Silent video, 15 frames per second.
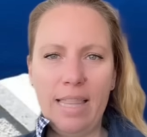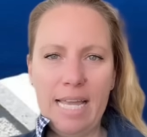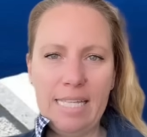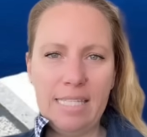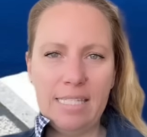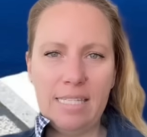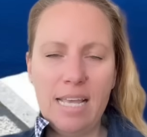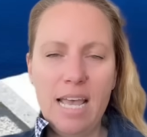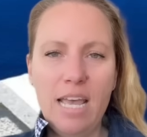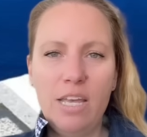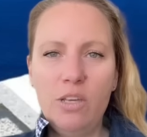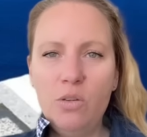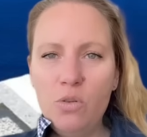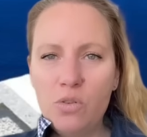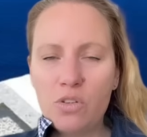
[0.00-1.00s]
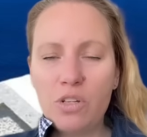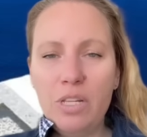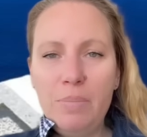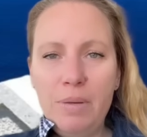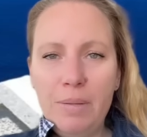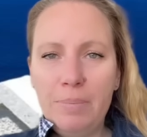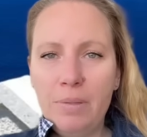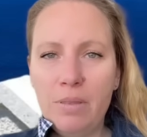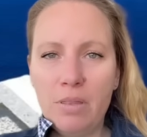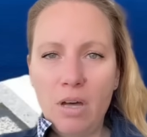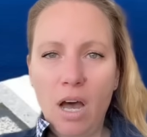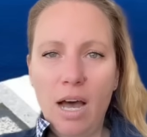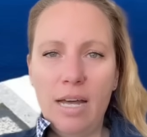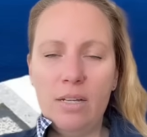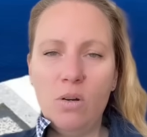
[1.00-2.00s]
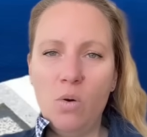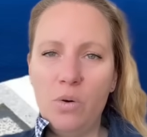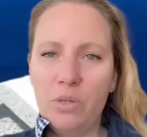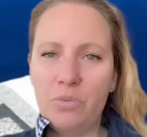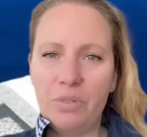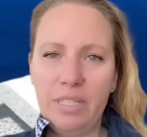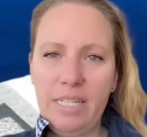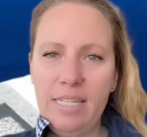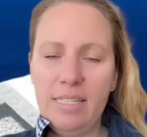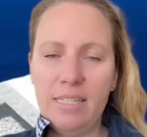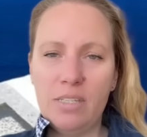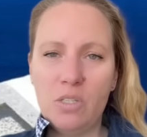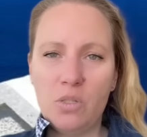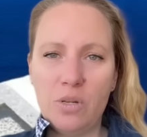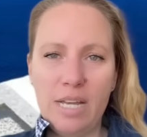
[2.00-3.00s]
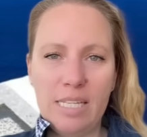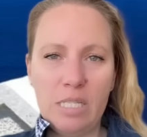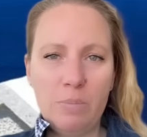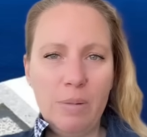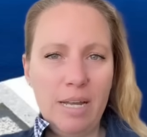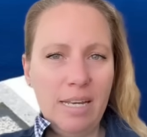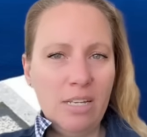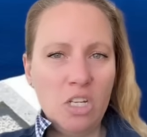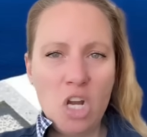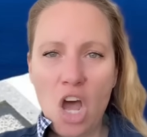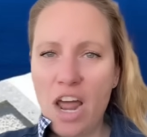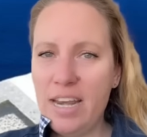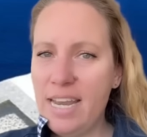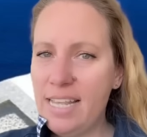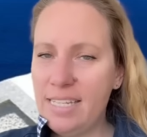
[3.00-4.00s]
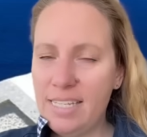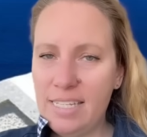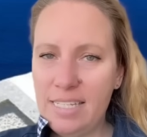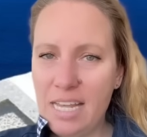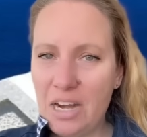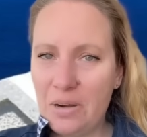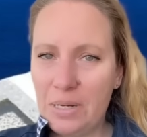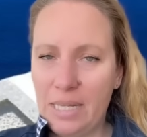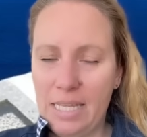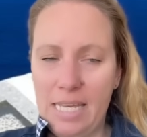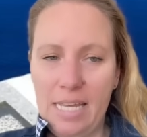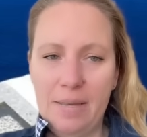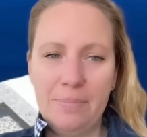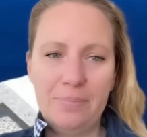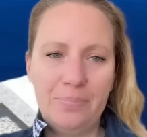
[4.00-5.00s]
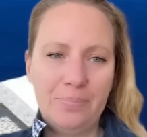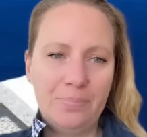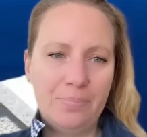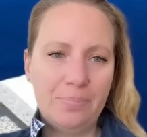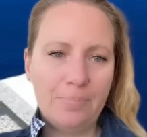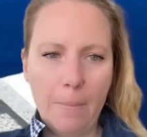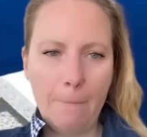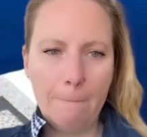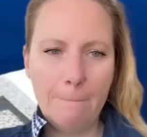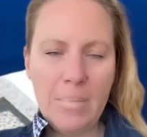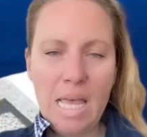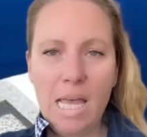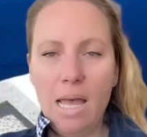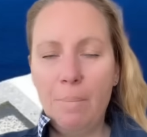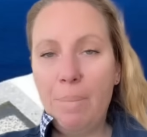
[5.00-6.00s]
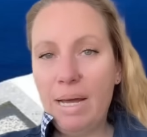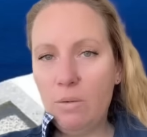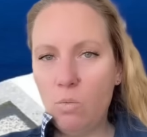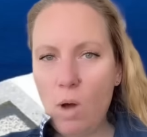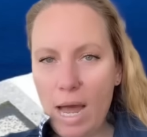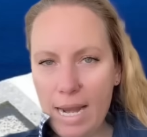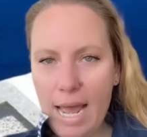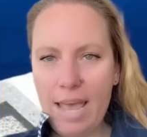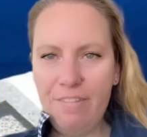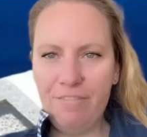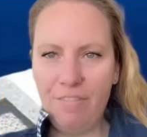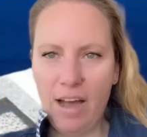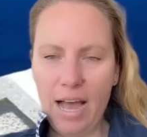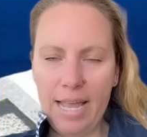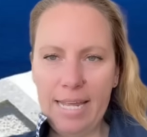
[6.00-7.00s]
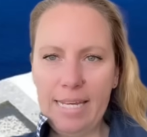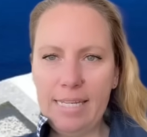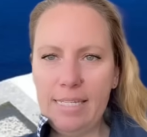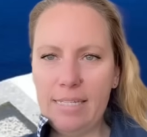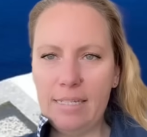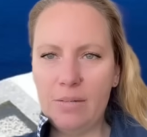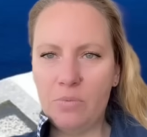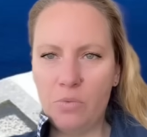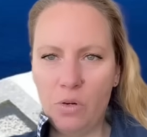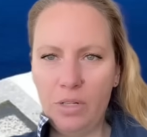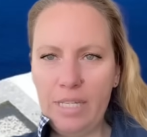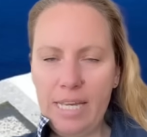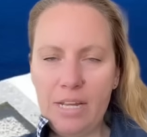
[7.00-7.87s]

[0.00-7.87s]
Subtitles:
It's usually people thought, oh, it releases stress, but not necessarily. But what I find really